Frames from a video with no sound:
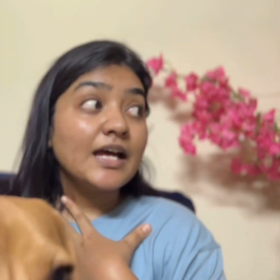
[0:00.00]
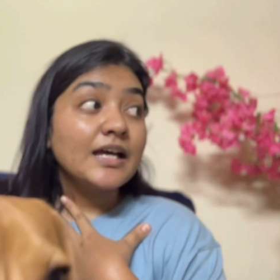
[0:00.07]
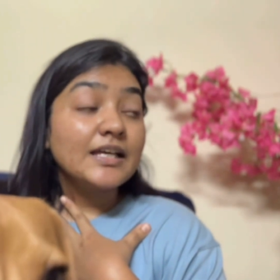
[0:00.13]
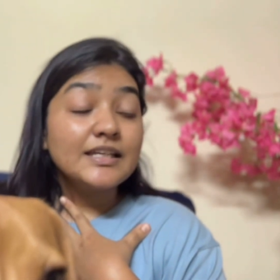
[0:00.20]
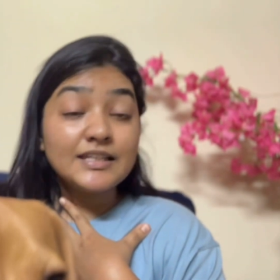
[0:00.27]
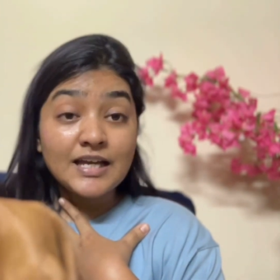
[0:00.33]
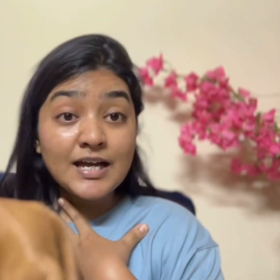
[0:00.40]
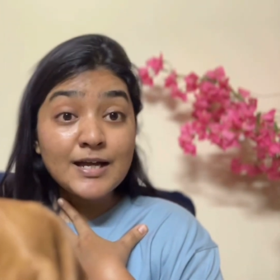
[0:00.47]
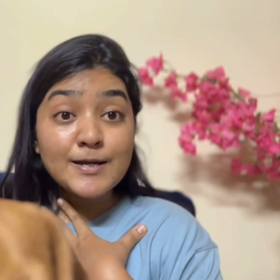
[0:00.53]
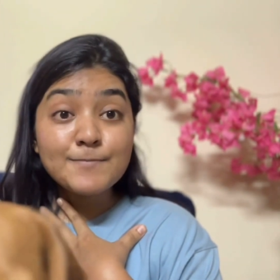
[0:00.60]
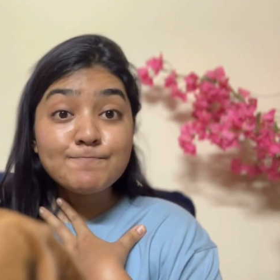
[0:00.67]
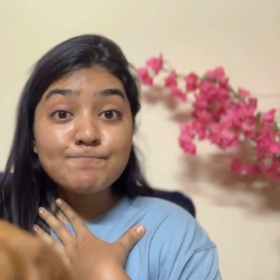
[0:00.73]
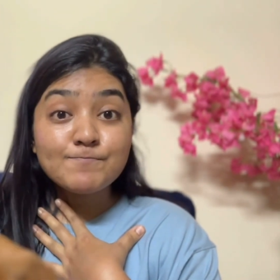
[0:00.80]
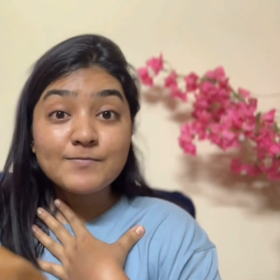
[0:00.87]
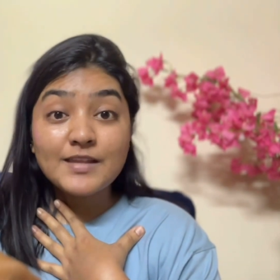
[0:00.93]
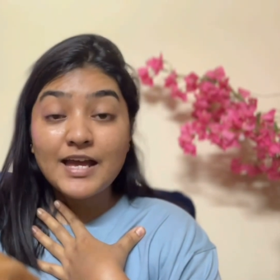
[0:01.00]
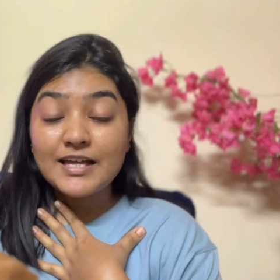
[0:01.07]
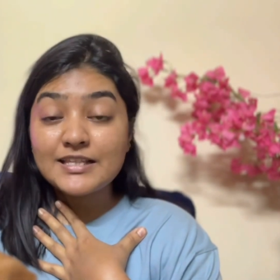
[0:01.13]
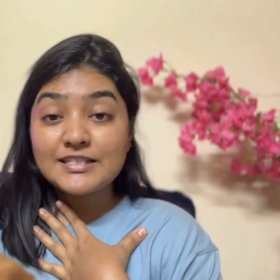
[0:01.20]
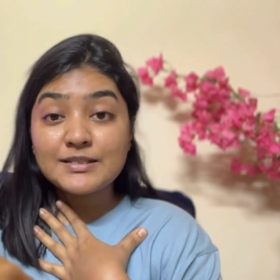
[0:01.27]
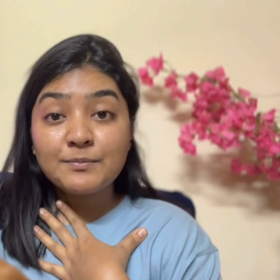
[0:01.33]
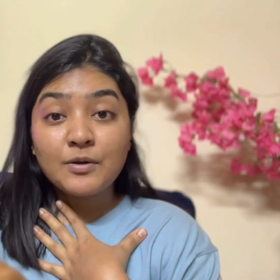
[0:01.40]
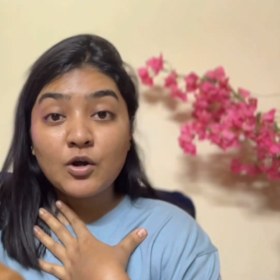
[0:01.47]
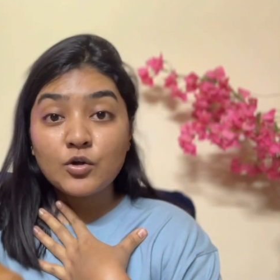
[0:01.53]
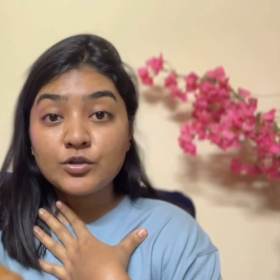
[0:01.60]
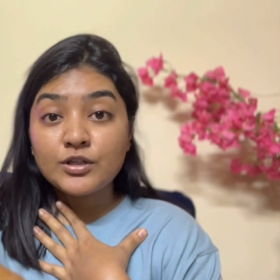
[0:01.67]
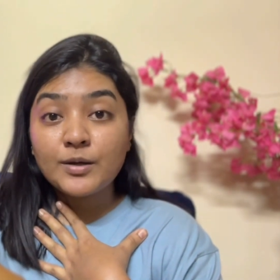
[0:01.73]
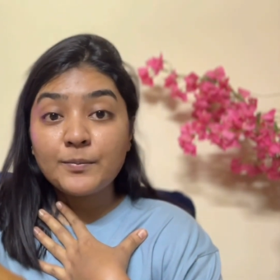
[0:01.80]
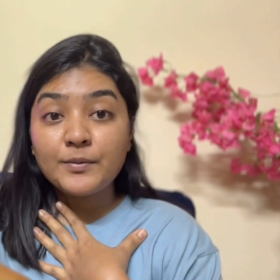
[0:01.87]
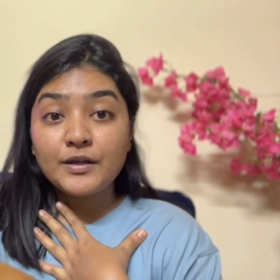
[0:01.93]
yeah, that's about
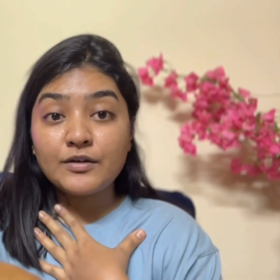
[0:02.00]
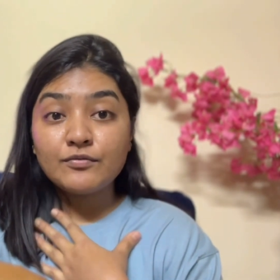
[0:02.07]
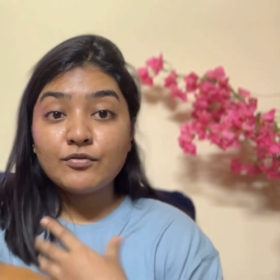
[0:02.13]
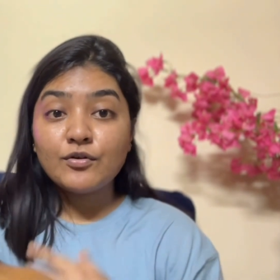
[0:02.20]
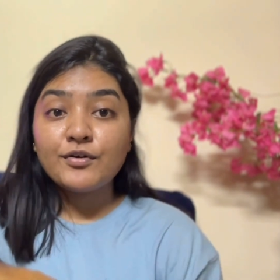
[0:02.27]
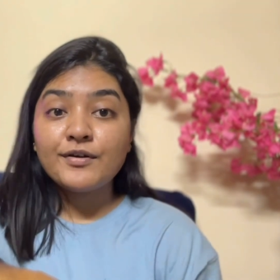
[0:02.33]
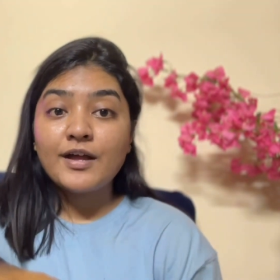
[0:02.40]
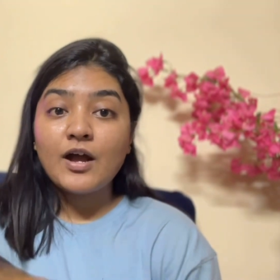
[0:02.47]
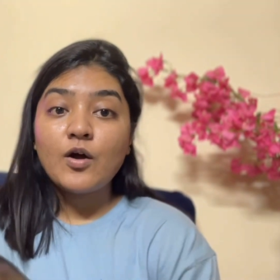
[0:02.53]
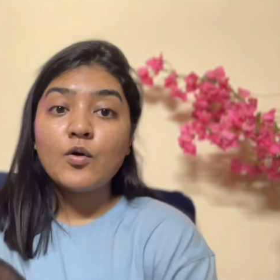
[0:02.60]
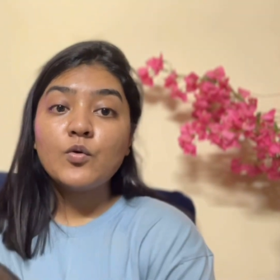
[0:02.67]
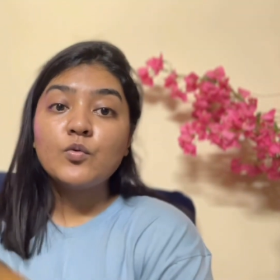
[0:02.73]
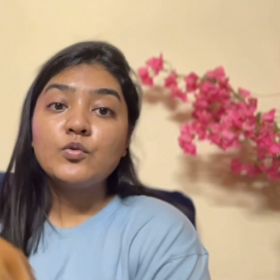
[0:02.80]
the update for now.